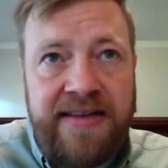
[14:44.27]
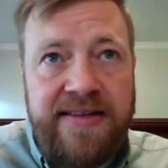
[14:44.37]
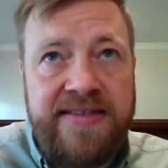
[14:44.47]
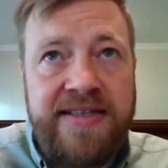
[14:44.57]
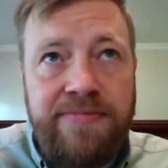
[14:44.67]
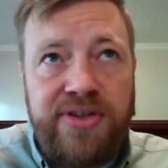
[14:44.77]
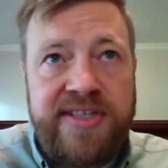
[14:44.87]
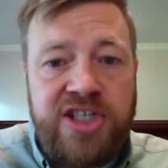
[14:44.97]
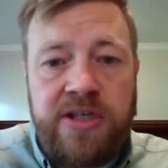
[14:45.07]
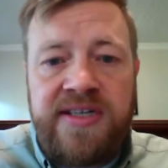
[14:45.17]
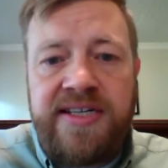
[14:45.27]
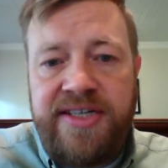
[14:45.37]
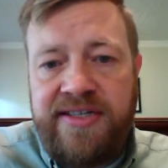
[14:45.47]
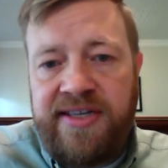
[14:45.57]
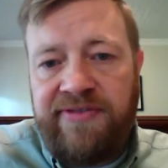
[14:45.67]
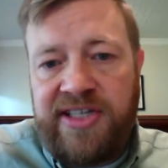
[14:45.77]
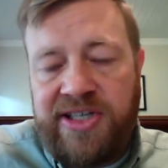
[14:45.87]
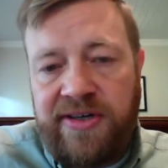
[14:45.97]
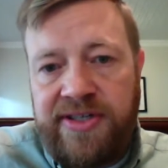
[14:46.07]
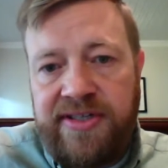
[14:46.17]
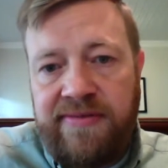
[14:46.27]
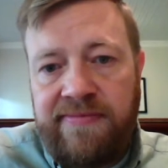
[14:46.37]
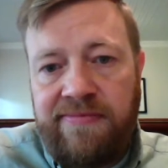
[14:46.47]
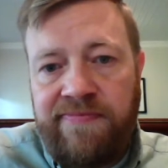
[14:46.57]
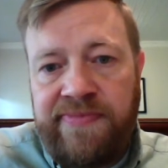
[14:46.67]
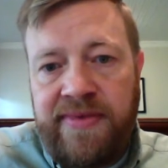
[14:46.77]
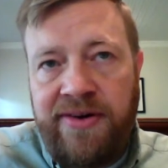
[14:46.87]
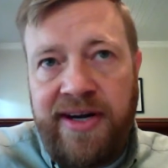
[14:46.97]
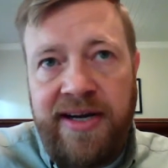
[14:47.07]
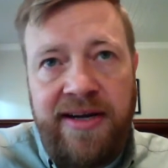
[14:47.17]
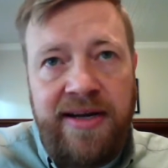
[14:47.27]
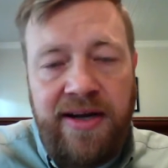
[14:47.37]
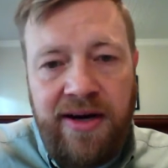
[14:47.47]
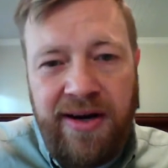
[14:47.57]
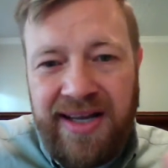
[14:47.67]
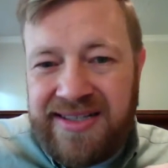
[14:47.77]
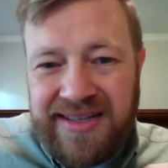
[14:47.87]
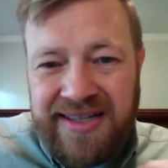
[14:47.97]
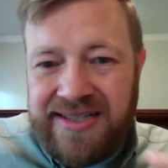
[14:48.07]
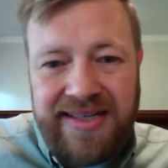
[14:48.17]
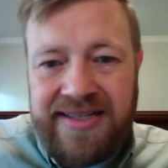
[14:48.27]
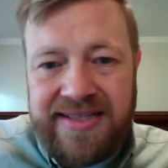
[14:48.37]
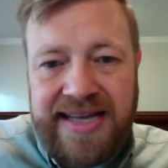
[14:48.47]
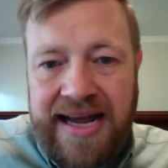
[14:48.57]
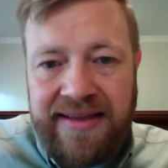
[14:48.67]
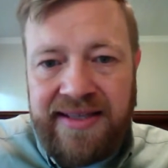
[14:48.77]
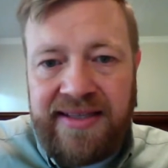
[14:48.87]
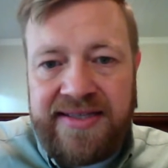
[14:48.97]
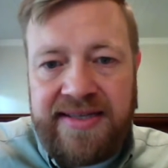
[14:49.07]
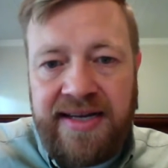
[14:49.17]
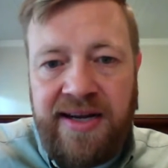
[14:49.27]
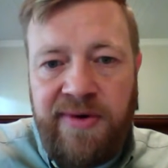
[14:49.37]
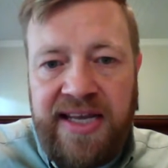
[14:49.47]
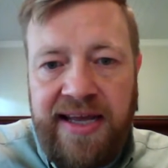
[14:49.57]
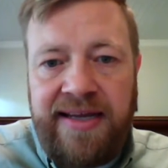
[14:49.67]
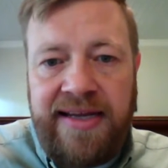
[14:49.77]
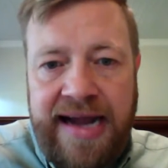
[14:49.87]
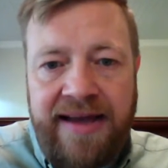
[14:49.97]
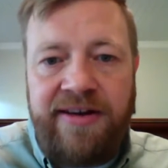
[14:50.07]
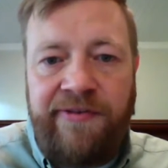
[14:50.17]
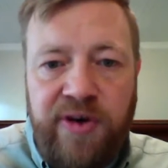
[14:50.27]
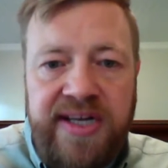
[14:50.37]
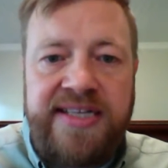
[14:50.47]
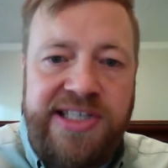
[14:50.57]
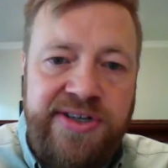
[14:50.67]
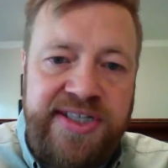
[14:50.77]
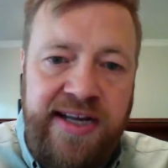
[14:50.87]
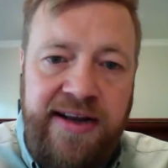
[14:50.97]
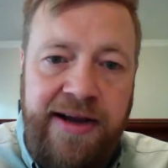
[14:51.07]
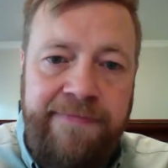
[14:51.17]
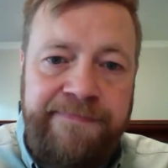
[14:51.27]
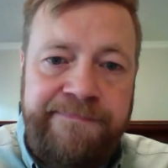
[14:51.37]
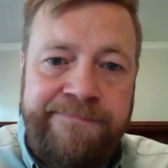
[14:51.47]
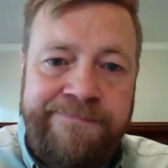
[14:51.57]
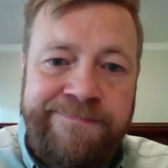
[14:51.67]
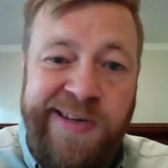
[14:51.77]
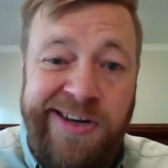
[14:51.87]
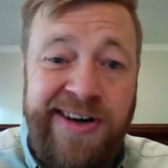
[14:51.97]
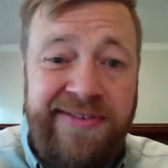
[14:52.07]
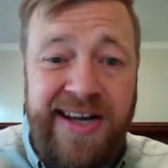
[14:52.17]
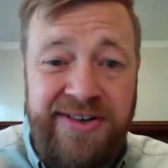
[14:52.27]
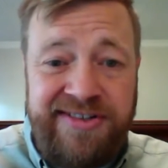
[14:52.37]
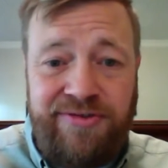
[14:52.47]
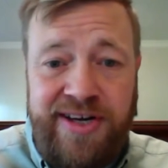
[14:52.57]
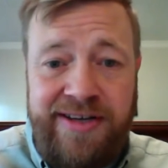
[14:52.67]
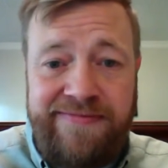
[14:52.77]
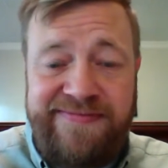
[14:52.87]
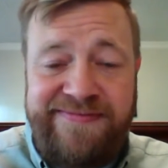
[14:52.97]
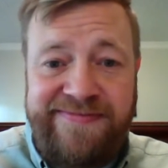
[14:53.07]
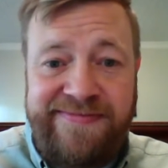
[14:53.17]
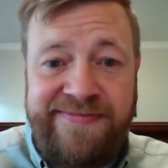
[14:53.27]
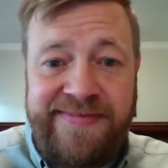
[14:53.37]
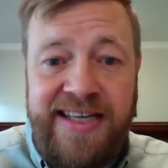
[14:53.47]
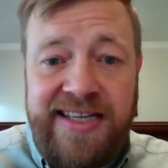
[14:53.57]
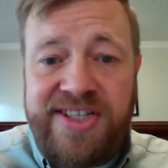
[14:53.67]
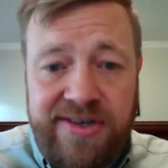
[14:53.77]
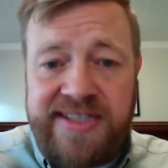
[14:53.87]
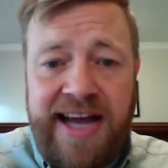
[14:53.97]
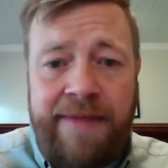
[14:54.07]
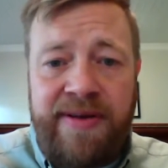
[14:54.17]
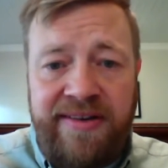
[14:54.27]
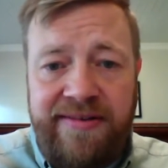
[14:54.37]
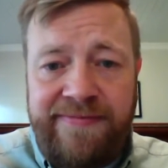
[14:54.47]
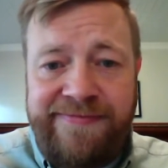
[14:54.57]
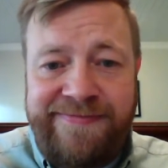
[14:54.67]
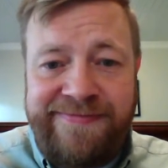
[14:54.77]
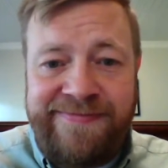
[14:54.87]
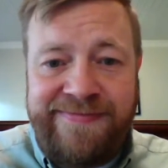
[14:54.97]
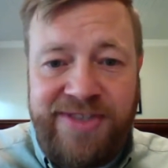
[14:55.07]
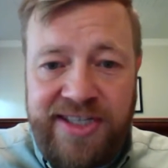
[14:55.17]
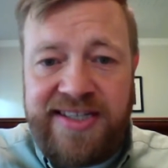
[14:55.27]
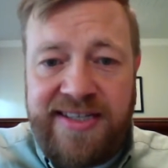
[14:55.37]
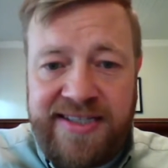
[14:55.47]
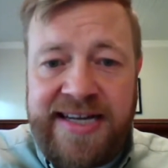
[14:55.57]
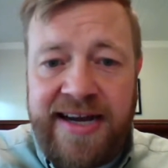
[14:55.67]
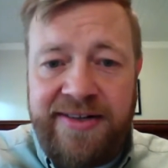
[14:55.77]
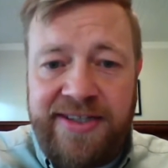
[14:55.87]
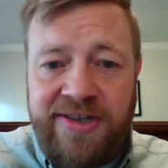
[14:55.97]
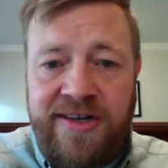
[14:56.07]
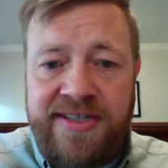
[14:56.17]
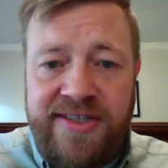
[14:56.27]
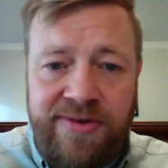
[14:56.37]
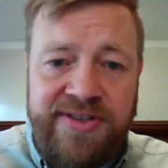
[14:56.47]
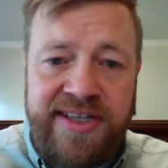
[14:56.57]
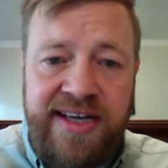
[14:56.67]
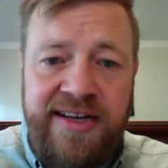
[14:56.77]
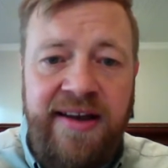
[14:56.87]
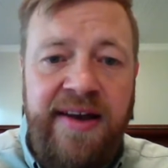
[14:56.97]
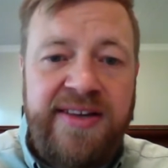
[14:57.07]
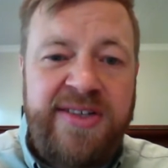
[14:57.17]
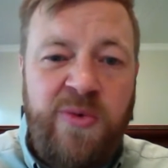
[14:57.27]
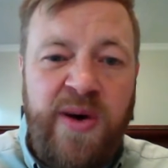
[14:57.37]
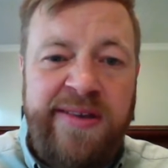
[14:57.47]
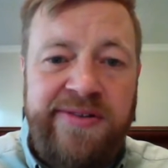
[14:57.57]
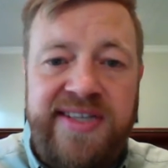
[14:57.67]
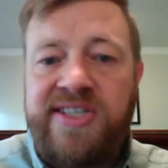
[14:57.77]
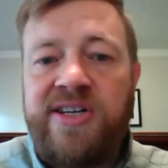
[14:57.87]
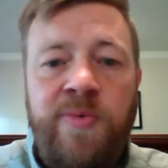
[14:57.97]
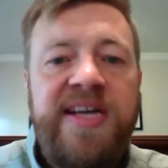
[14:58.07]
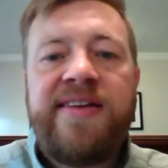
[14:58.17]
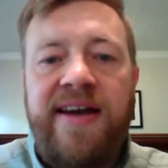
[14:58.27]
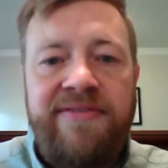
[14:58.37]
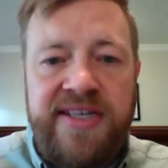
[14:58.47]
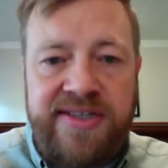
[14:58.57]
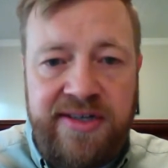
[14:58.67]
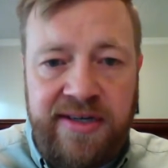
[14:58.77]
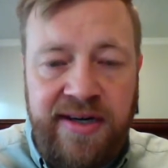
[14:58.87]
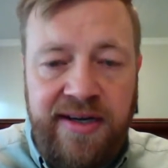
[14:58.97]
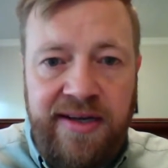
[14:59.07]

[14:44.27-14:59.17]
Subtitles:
symbols and traditions of the church. Okay, it's sad that this Sunday we can't gather for Easter Sunday. But you know what? I've got news for you. Easter has happened. Jesus has died on the cross and rose again. And so whether this year we get to have Easter,